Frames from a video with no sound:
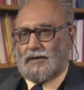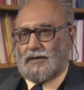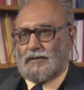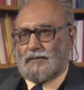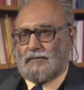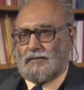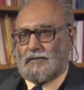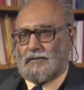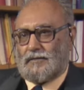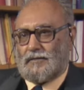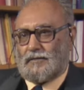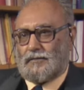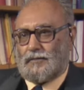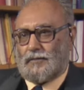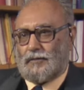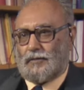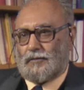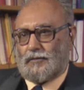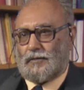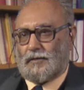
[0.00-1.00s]
In
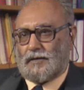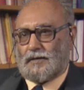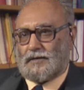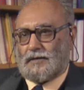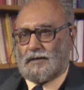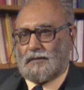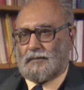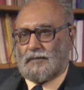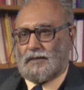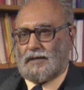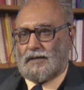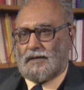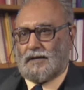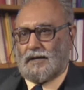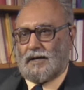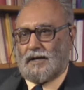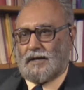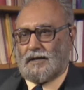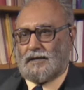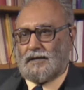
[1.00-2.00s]
'54, for example,
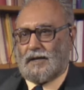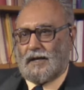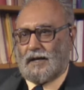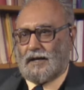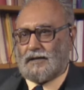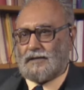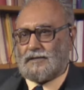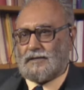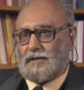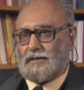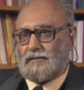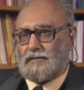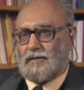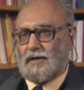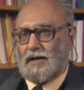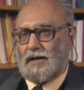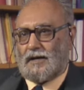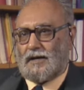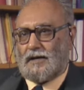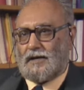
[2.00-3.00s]
India had the unsafe
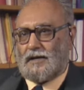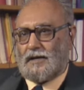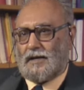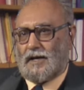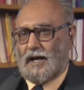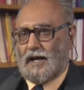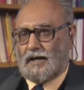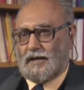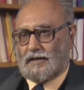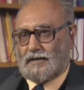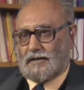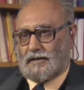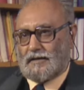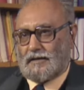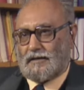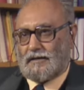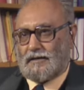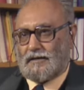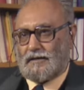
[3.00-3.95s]
guarded reactor,